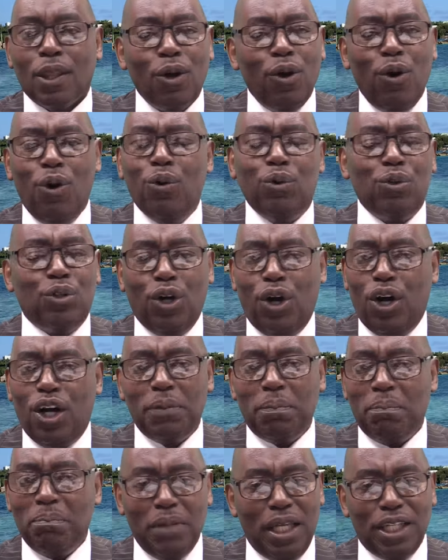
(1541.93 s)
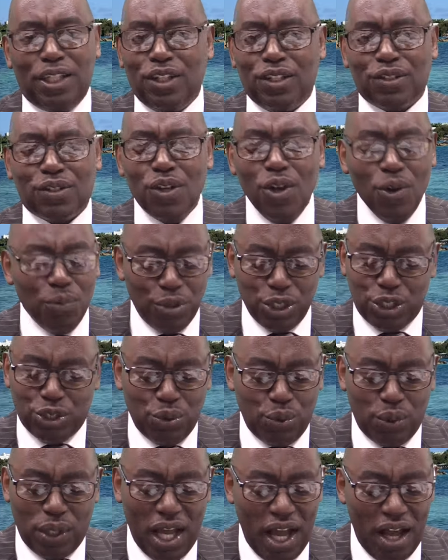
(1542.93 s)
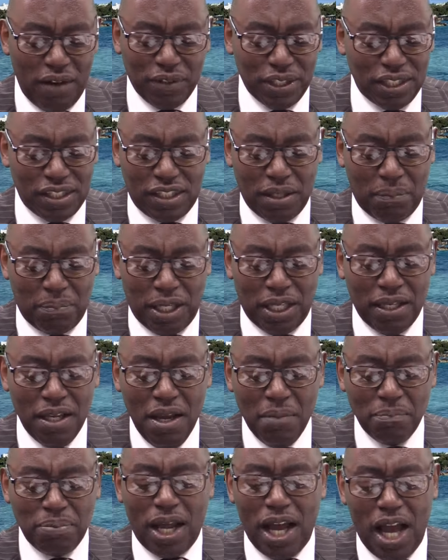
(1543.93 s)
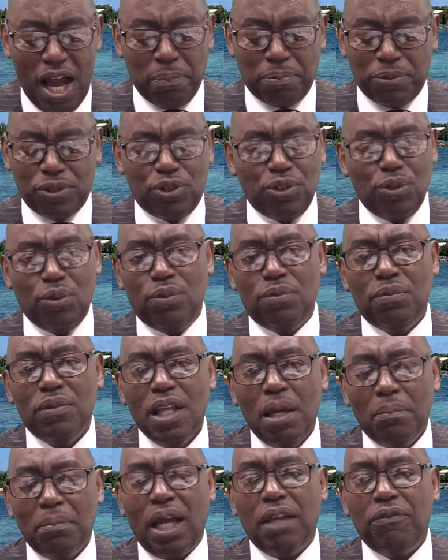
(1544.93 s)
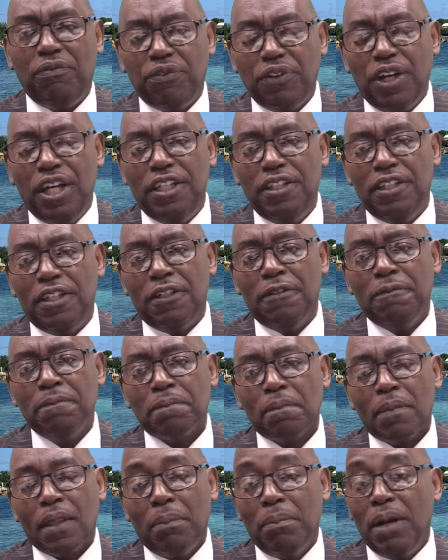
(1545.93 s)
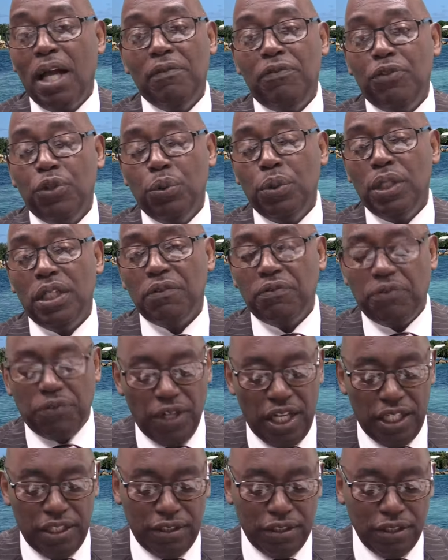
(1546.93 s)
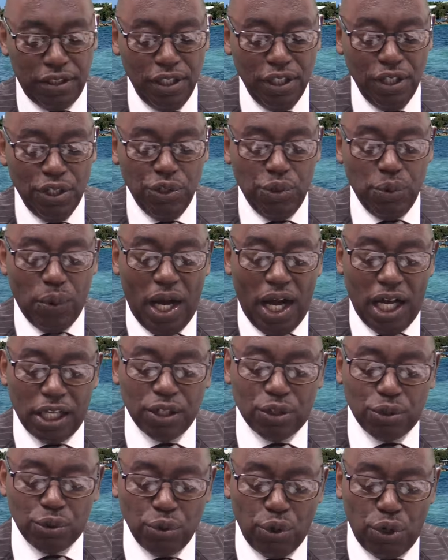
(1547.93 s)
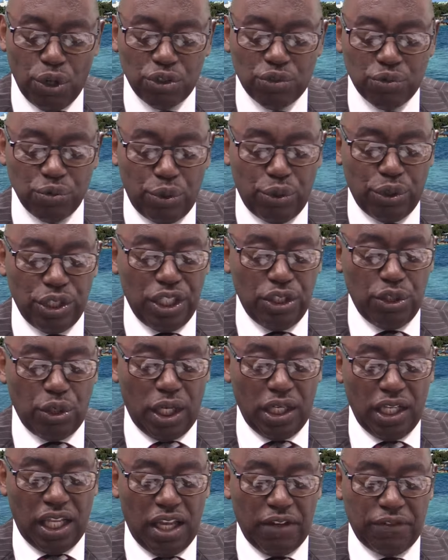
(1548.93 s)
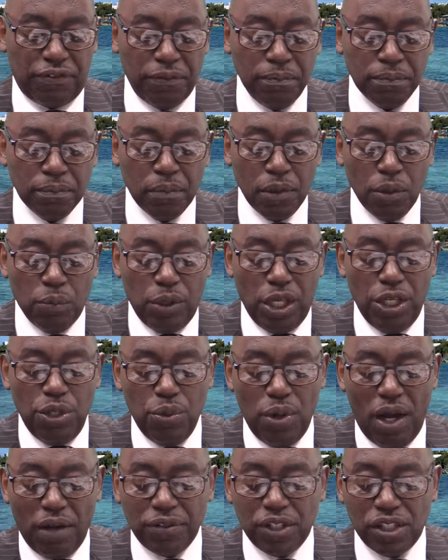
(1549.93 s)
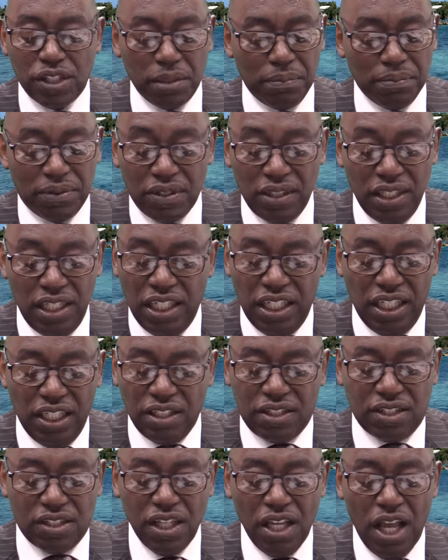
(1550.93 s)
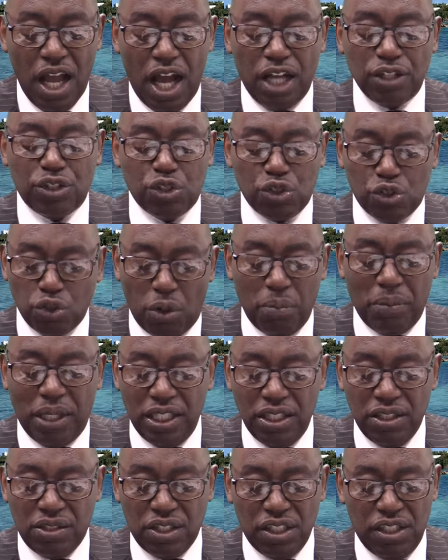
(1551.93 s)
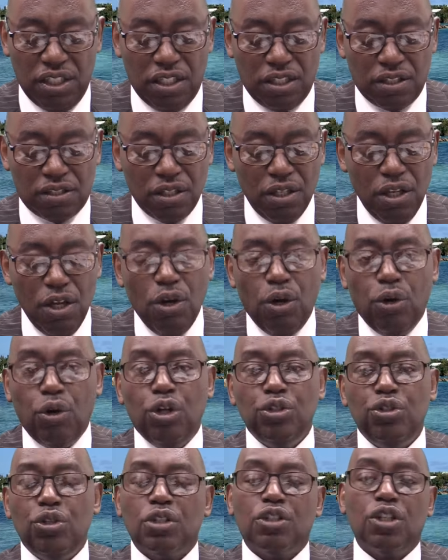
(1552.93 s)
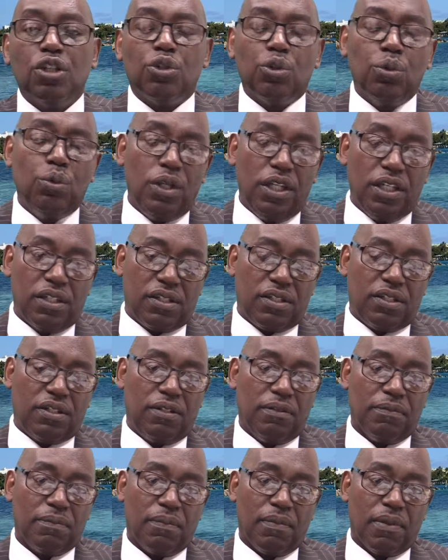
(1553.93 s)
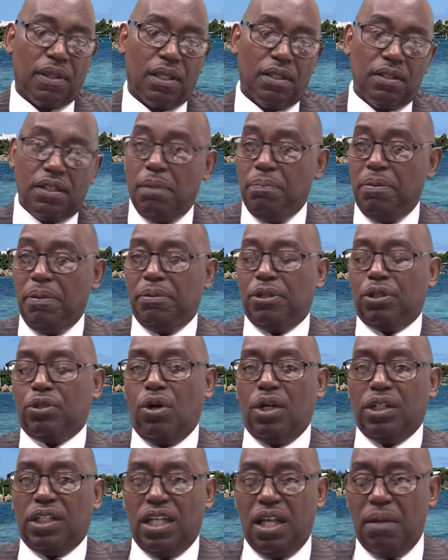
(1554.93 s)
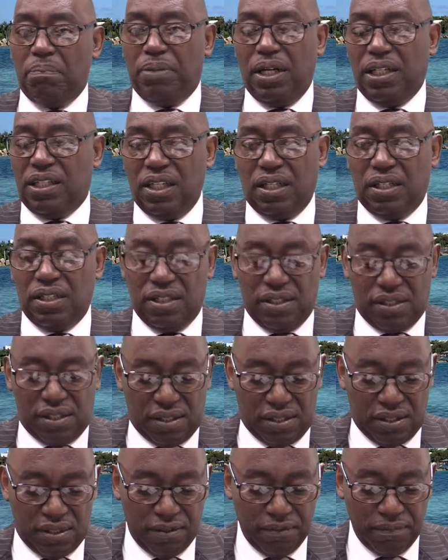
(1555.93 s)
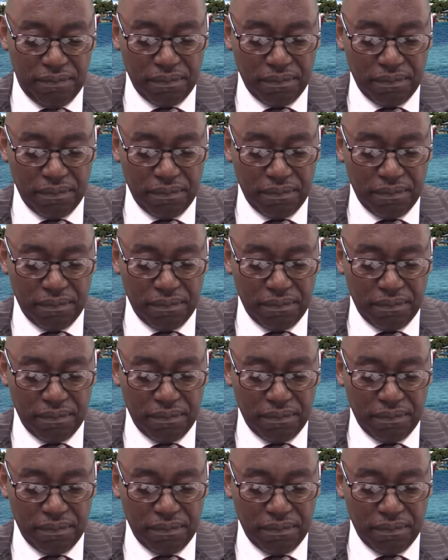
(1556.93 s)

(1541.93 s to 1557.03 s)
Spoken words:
Oh God, make us what you will have us to be. Perhaps you, my friend, my viewing friend, you are at a crossroad in your life where you have some things and so many things on your to-do list. Some people call it a bucket list.